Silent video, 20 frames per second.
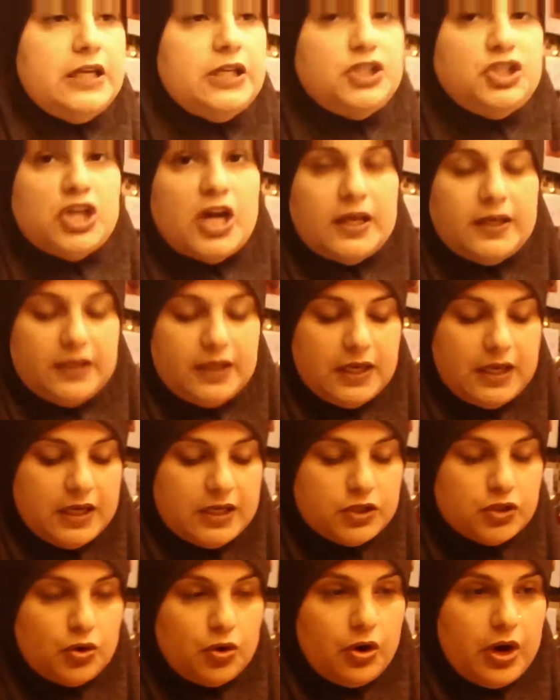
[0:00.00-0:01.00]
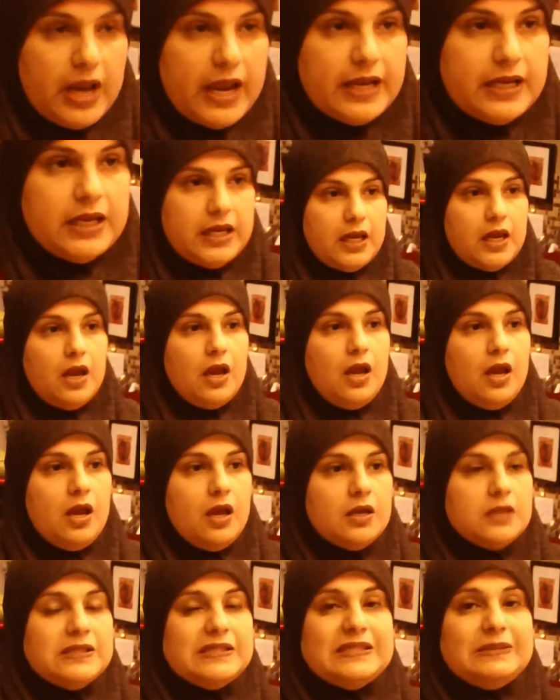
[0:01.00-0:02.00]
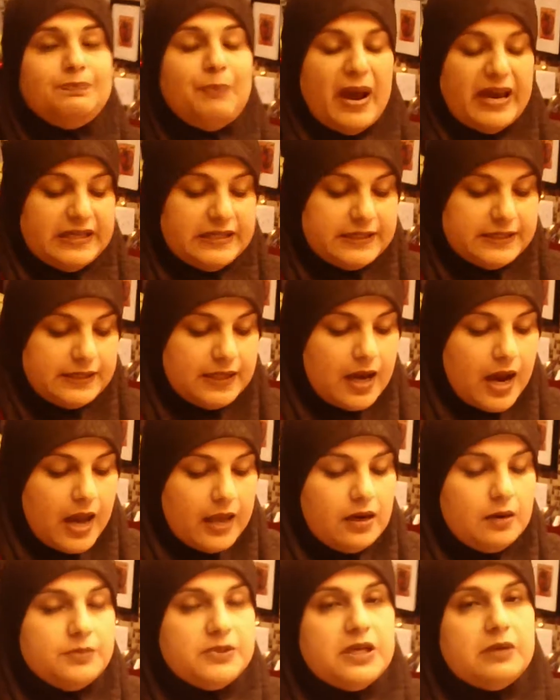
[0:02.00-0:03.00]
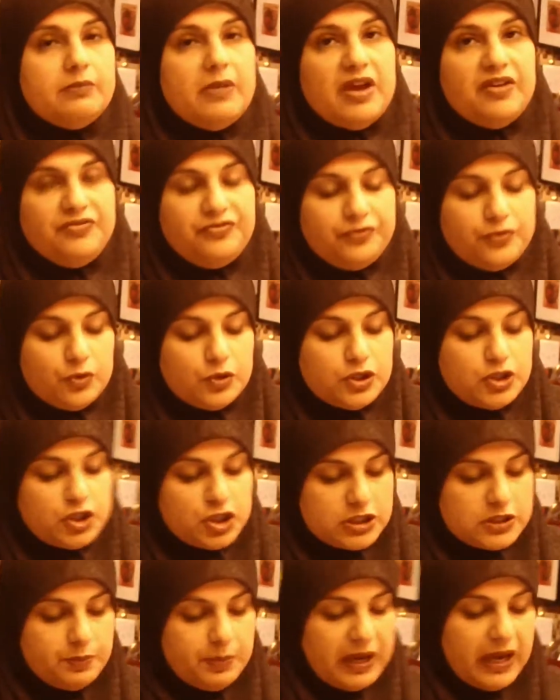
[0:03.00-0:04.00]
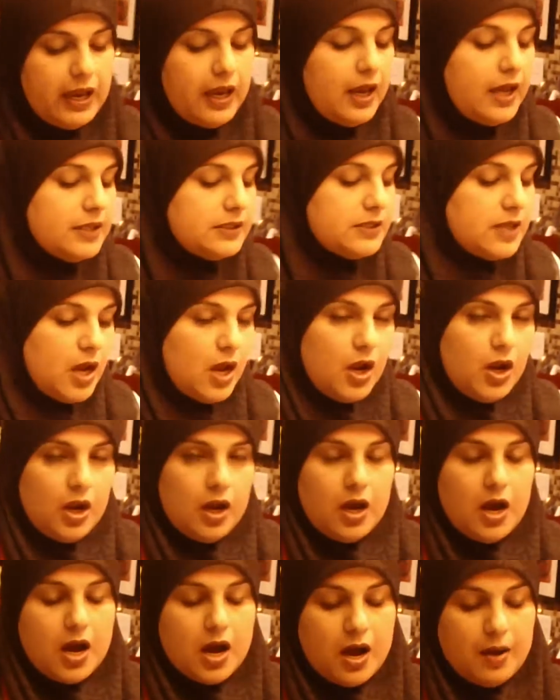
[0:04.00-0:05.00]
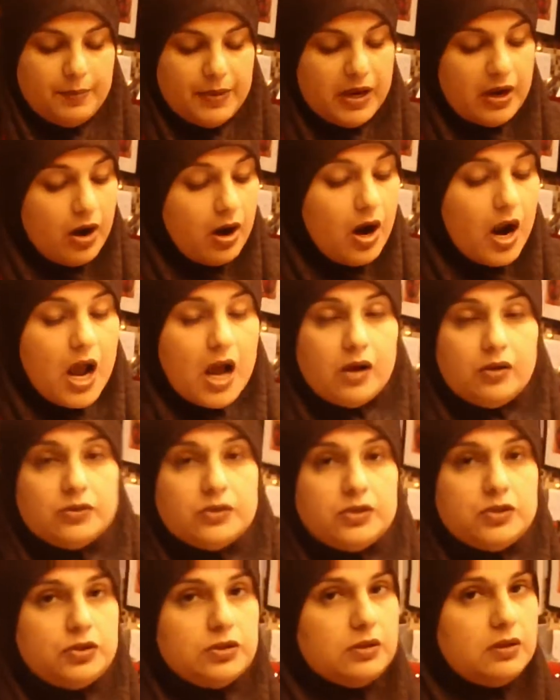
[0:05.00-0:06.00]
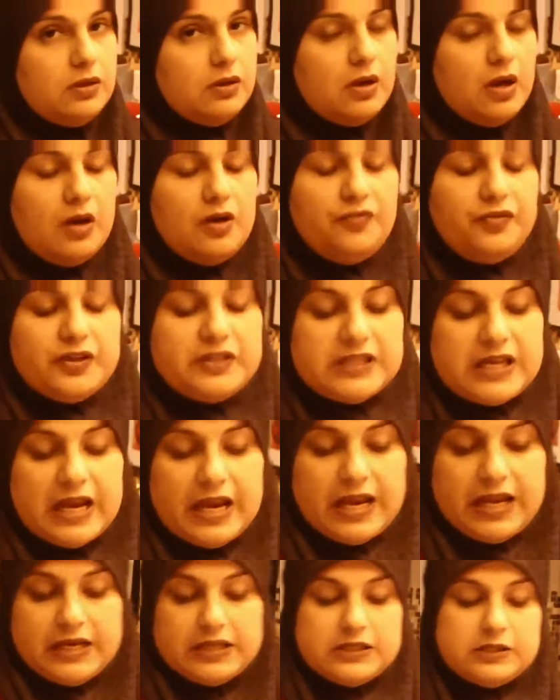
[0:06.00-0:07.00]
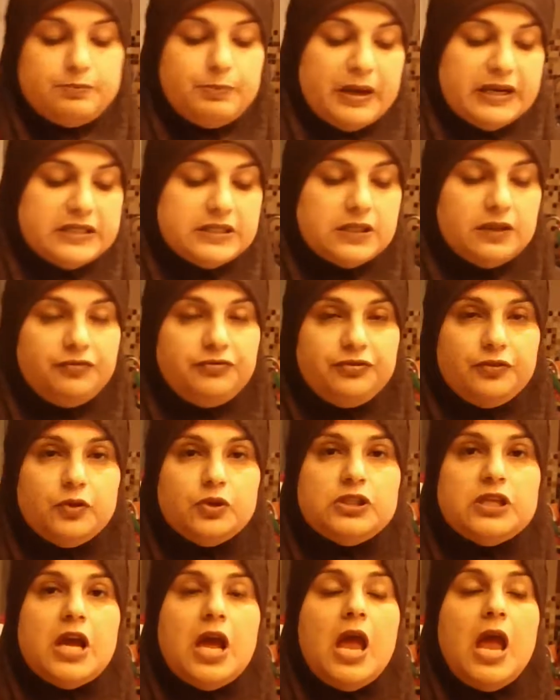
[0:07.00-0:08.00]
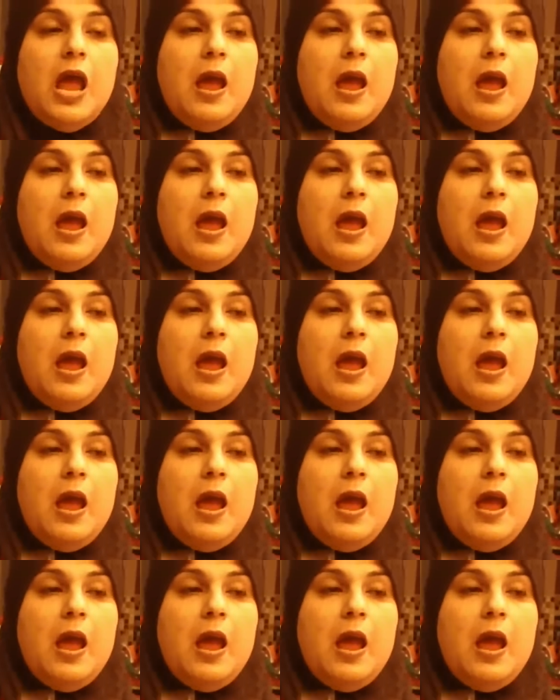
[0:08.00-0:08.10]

any chutneys or any spicy items in my foods just because um, in our house none of us can eat spicy foods.